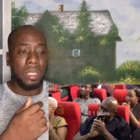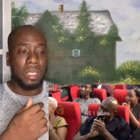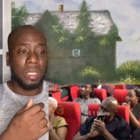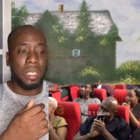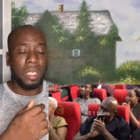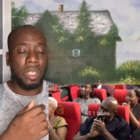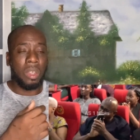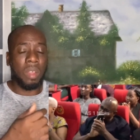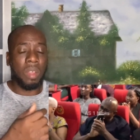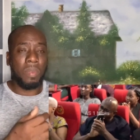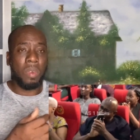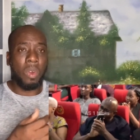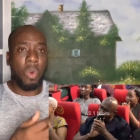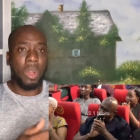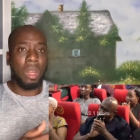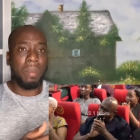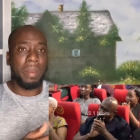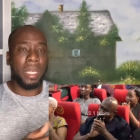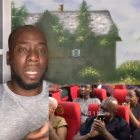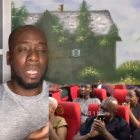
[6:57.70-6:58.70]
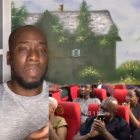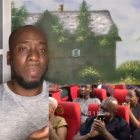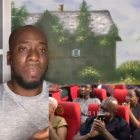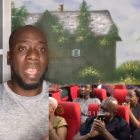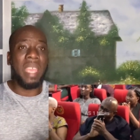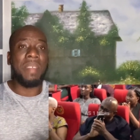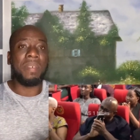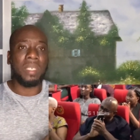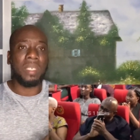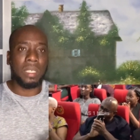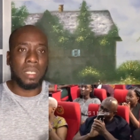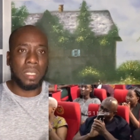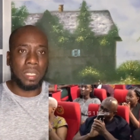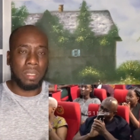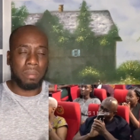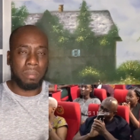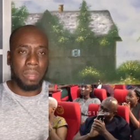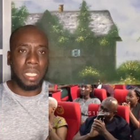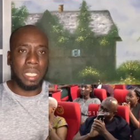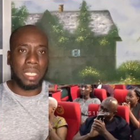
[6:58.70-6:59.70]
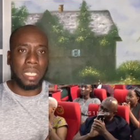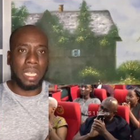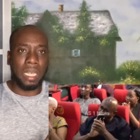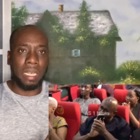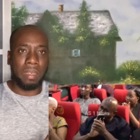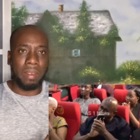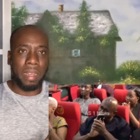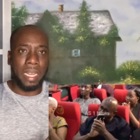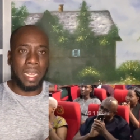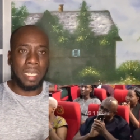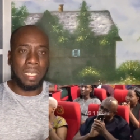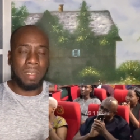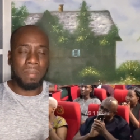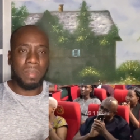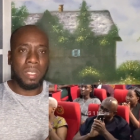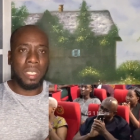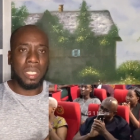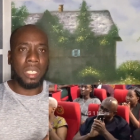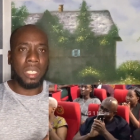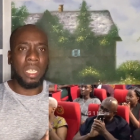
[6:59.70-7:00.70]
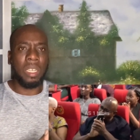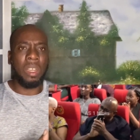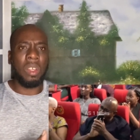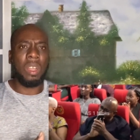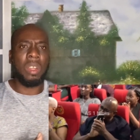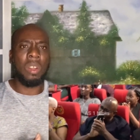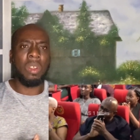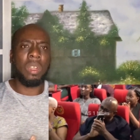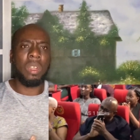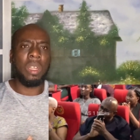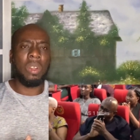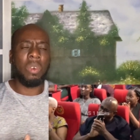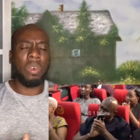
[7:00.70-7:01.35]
you don't have to hold them any favors basically right so they don't they don't, they don't